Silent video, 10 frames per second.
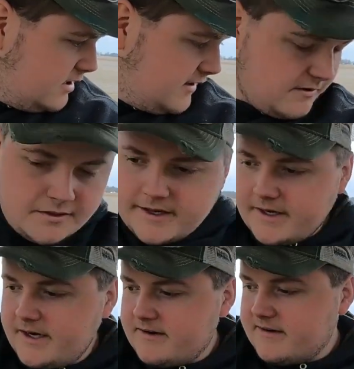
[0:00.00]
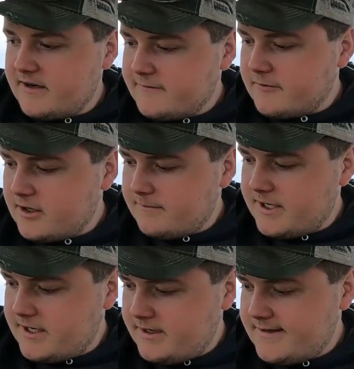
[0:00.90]
everything needs a software
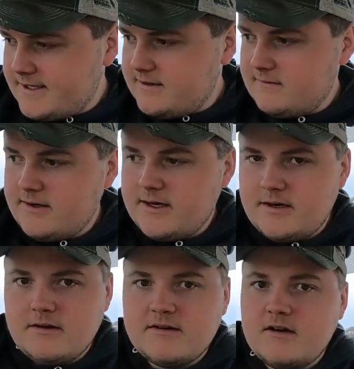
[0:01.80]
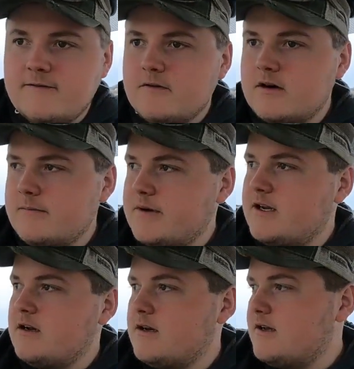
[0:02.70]
update, and we didn't do the software
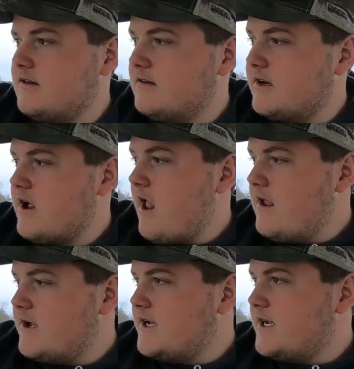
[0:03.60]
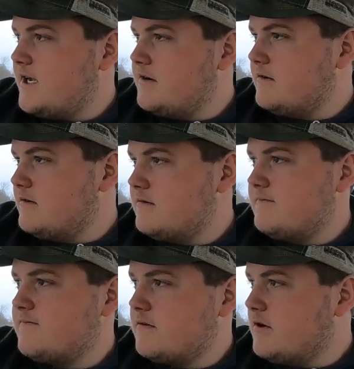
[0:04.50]
update on this. And
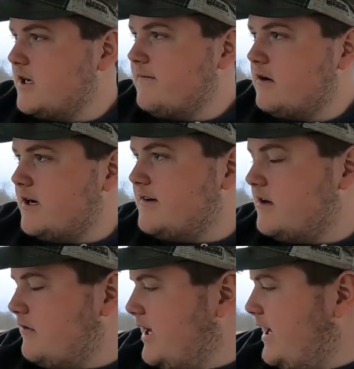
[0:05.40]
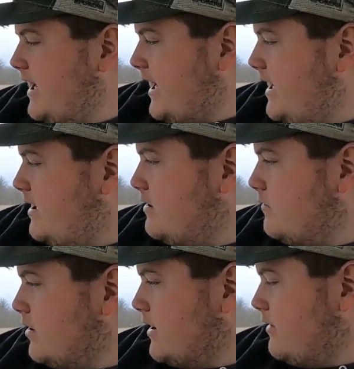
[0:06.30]
for whatever reason, we can't get it
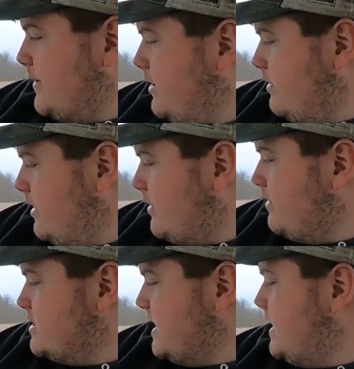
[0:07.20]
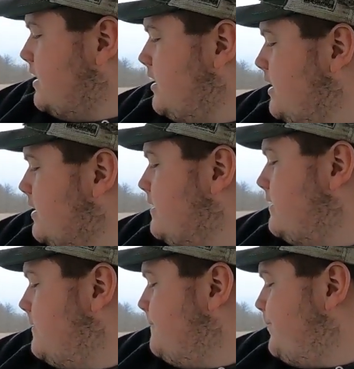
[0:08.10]
to work remotely through JD Link.
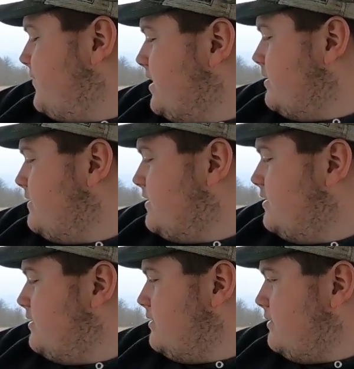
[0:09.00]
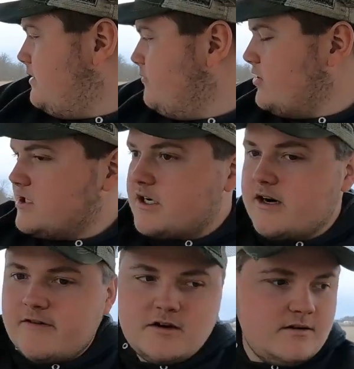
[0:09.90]
So I'm going to
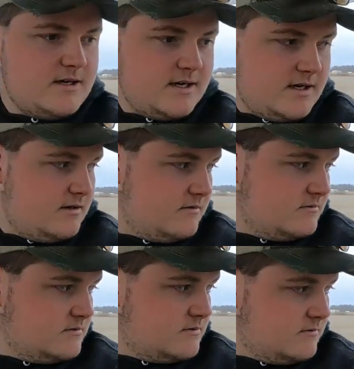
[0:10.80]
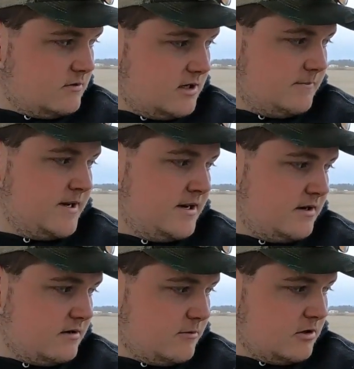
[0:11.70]
drive it and we'll update
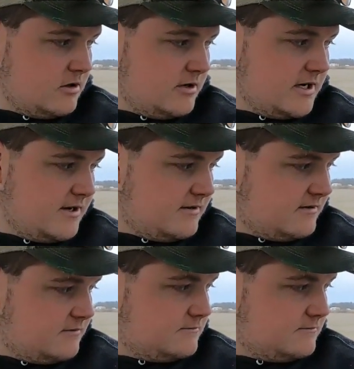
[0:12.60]
it tomorrow, I guess.